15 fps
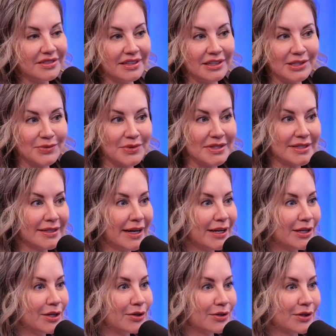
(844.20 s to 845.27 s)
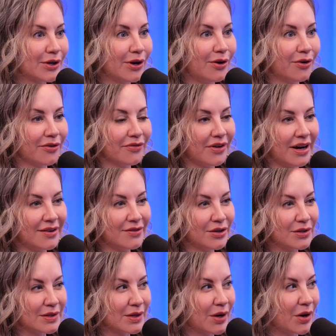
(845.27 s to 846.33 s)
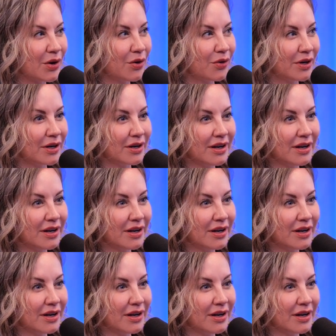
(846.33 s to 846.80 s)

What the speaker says: and this was 10 years ago or 5 years ago, and